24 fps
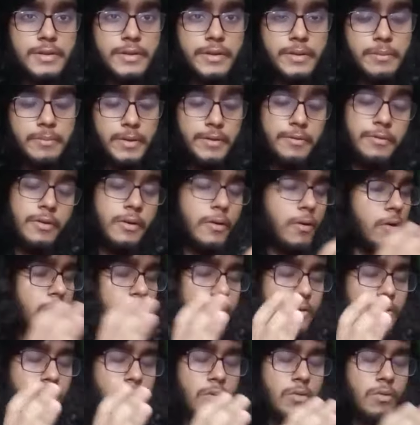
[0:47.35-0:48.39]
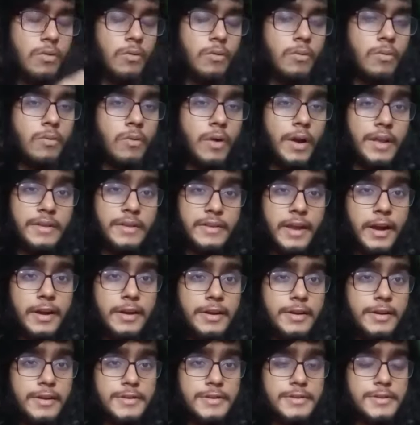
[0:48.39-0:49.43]
but we all don't know what exactly it
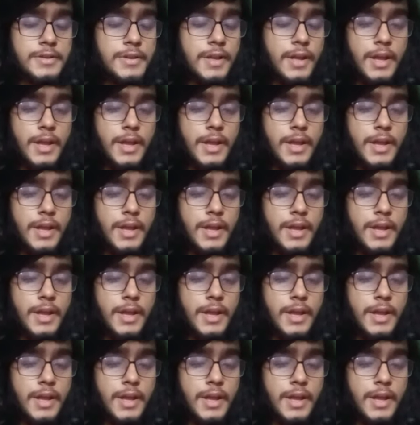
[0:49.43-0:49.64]
is.